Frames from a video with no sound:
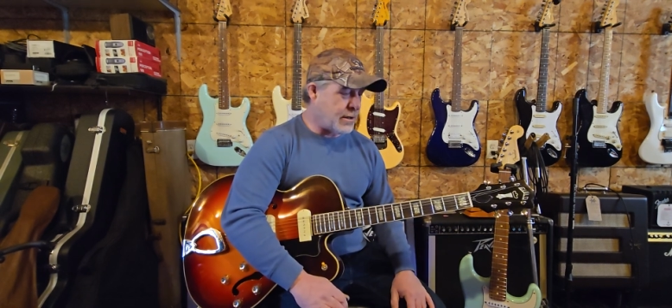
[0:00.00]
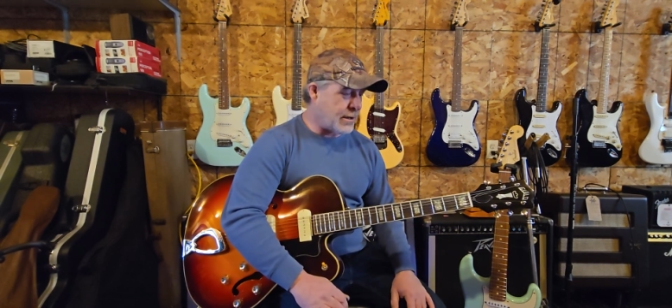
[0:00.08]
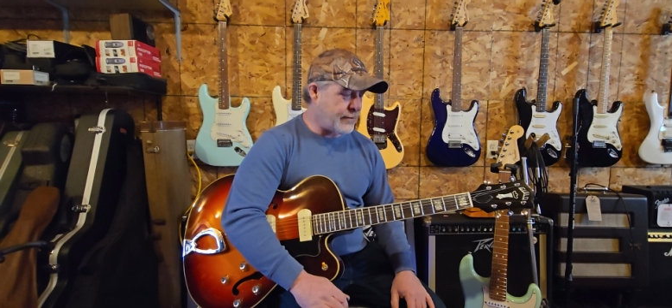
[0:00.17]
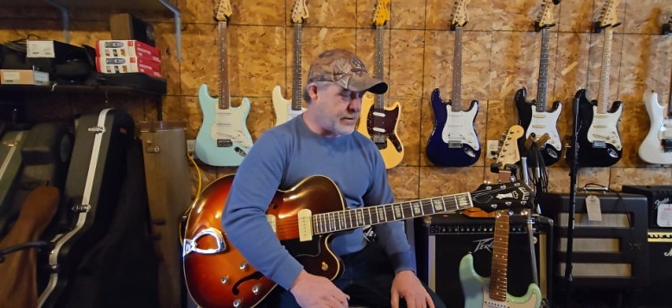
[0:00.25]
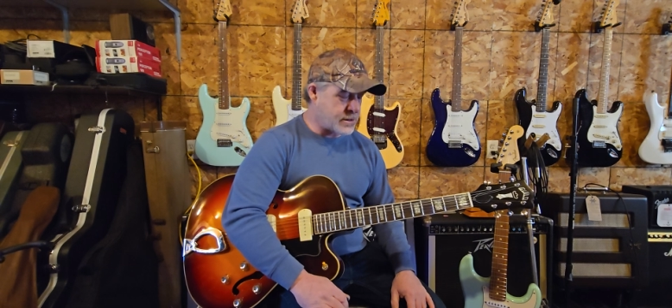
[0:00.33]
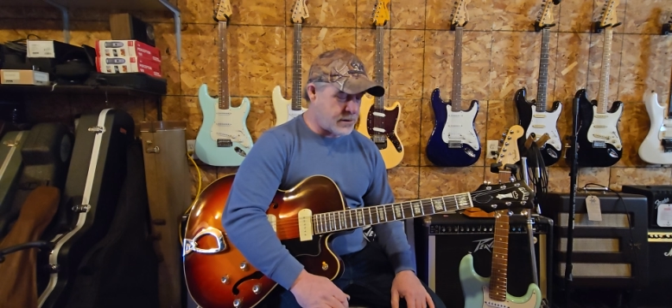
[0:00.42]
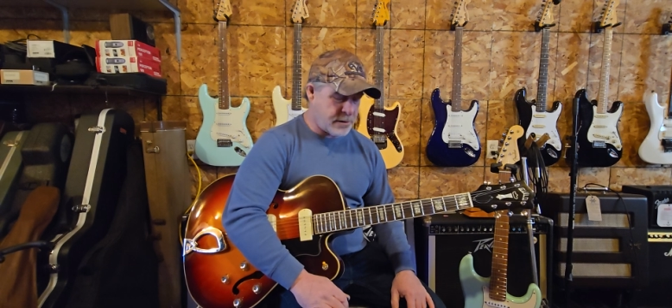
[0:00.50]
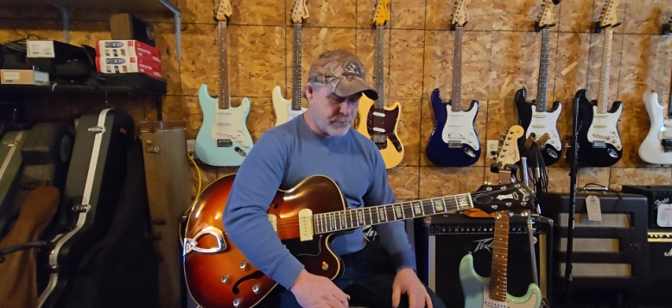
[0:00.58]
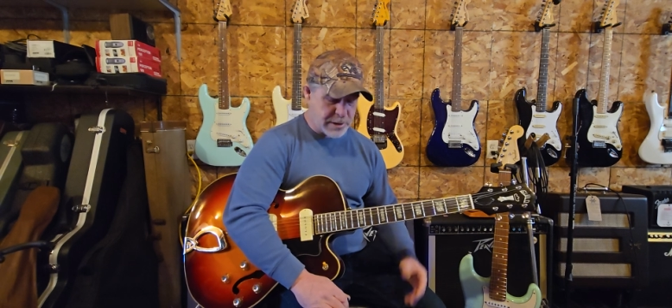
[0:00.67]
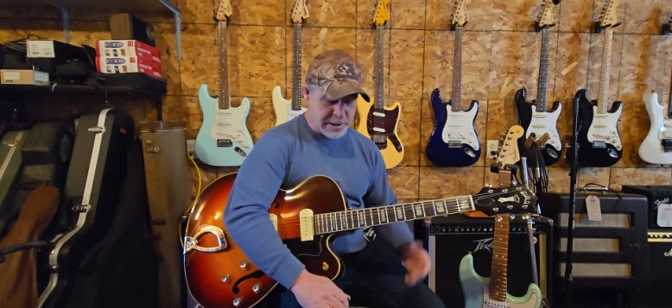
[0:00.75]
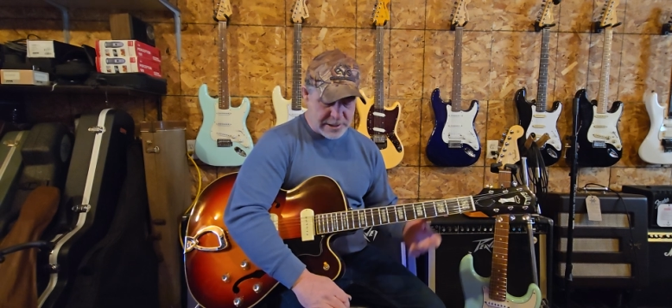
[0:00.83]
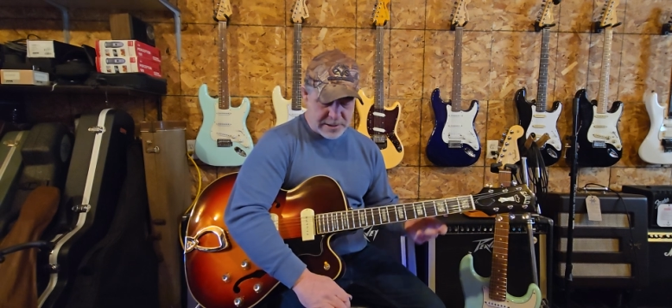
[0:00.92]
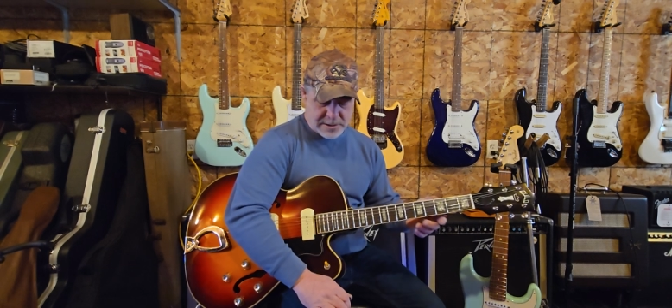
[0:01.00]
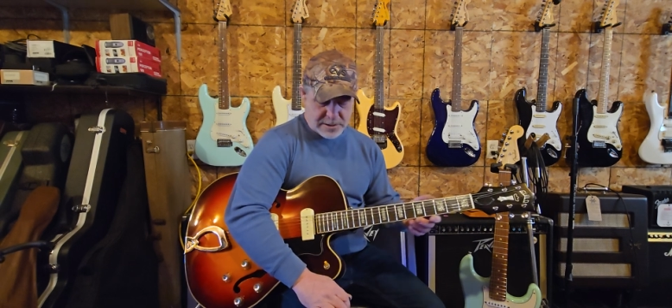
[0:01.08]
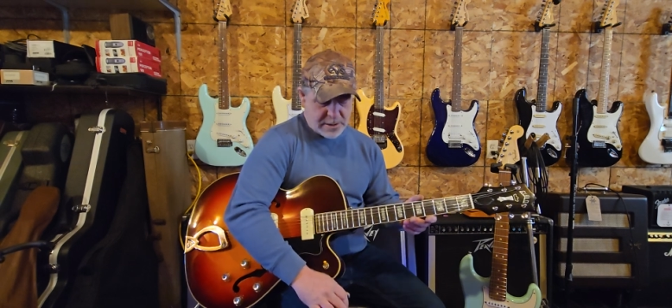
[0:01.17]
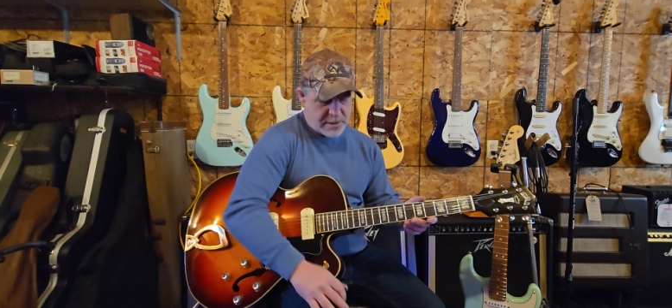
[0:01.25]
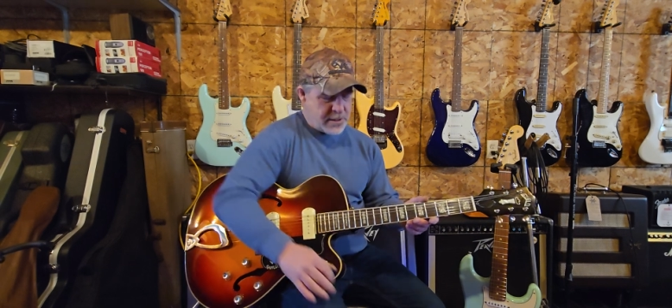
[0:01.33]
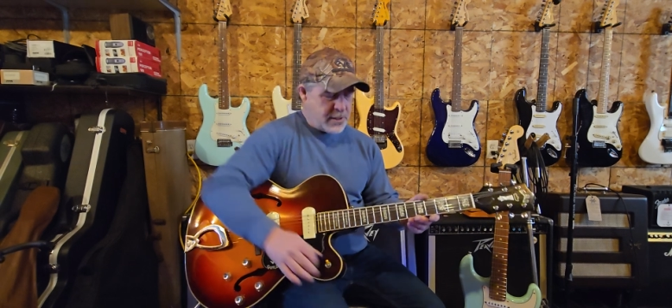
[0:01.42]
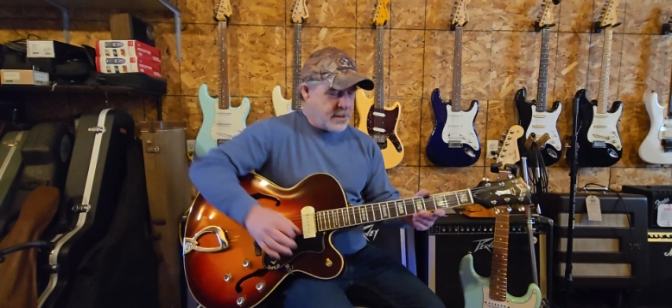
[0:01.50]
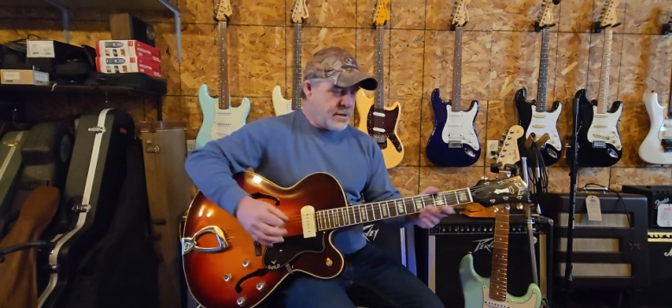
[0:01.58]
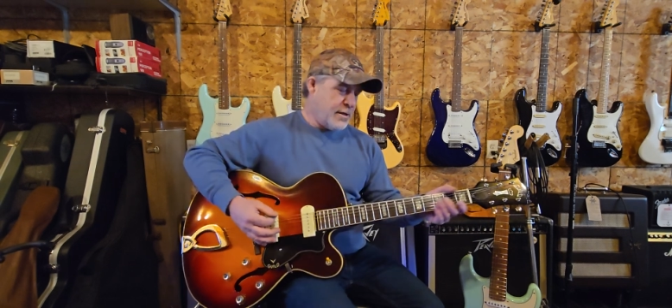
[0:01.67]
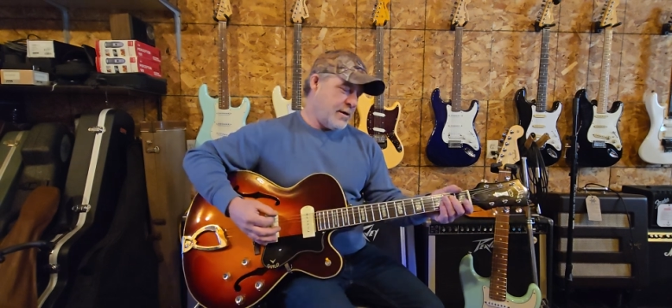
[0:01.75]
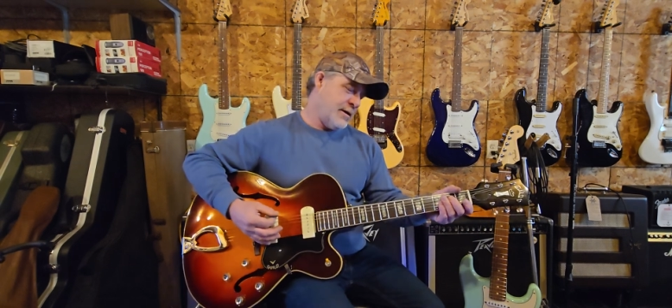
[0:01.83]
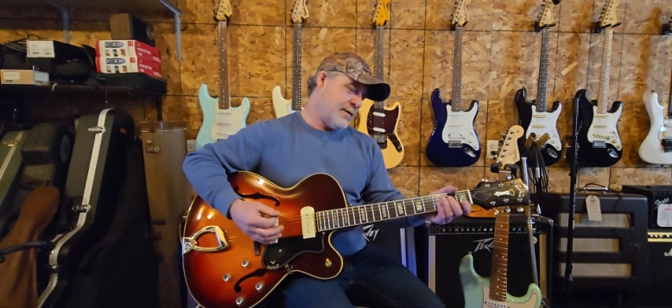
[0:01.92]
obviously, but
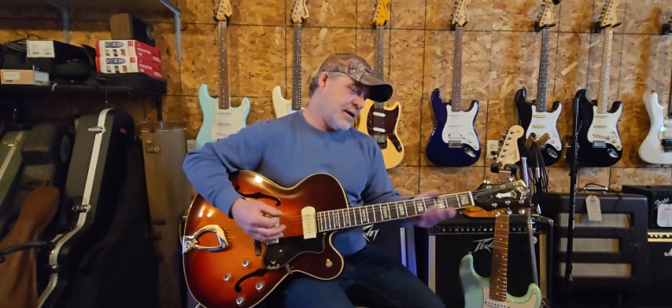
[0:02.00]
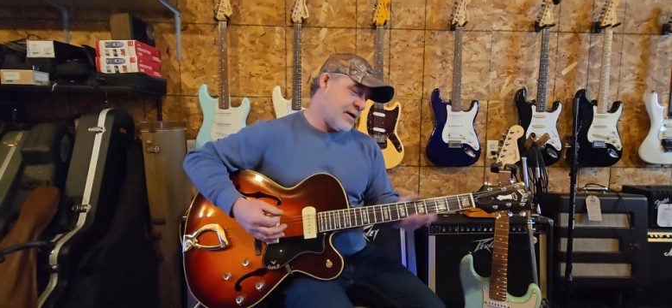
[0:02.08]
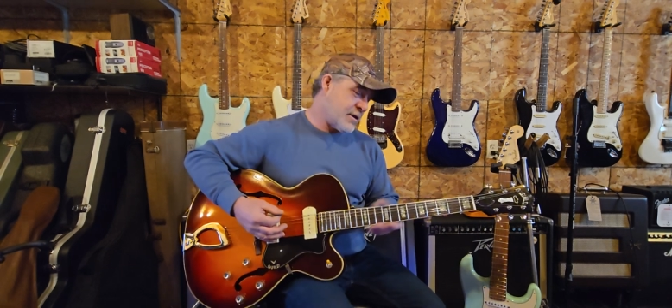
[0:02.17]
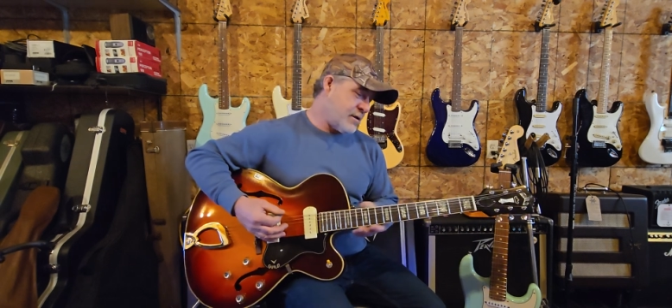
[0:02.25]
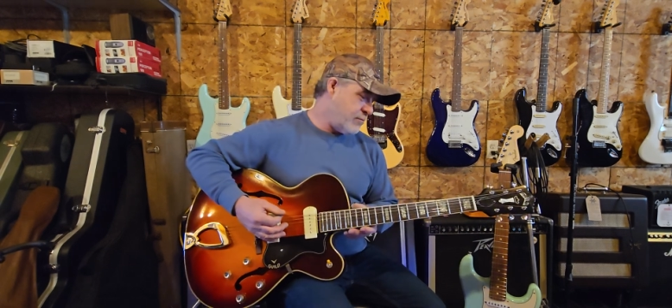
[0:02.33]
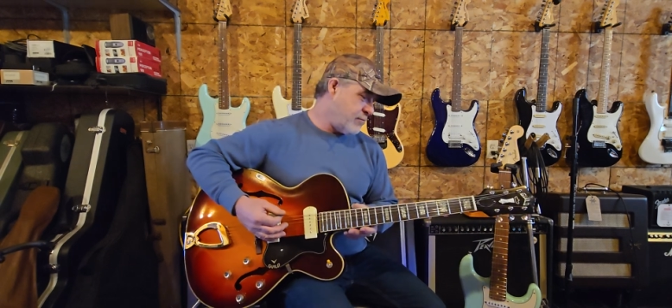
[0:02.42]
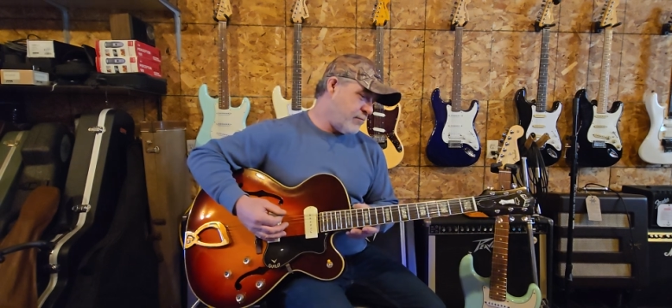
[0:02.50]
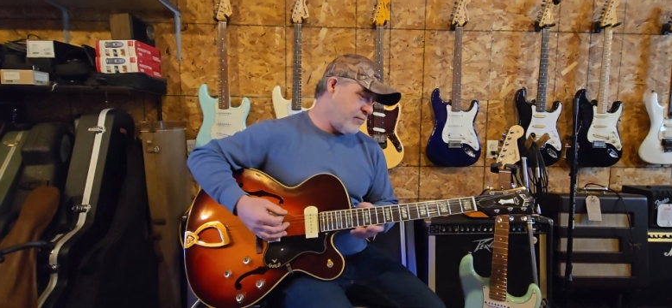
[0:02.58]
it doesn't.